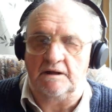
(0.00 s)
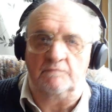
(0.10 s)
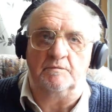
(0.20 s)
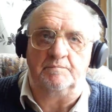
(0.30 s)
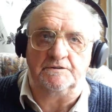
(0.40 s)

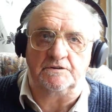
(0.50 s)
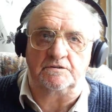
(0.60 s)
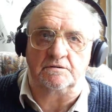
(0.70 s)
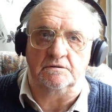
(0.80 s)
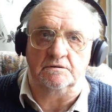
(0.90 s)
camera
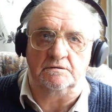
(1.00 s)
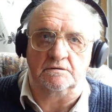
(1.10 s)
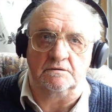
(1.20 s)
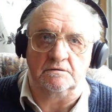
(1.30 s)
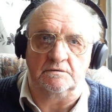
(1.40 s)
positions
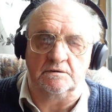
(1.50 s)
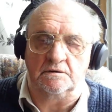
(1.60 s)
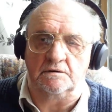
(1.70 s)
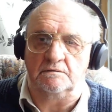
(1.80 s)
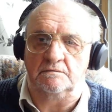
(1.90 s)
and
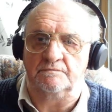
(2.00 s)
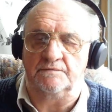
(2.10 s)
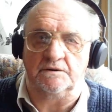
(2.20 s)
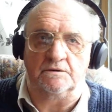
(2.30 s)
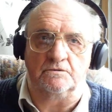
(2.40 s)

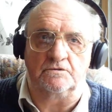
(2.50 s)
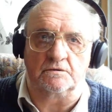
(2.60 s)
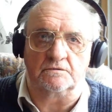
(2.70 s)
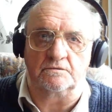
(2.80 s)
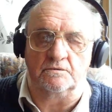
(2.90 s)
video
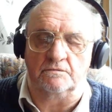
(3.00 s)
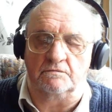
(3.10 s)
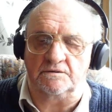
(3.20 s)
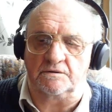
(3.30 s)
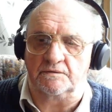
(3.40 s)
shots and all
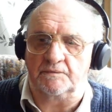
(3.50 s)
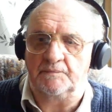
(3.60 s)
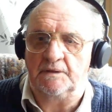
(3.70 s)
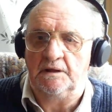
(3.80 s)
the rest of it.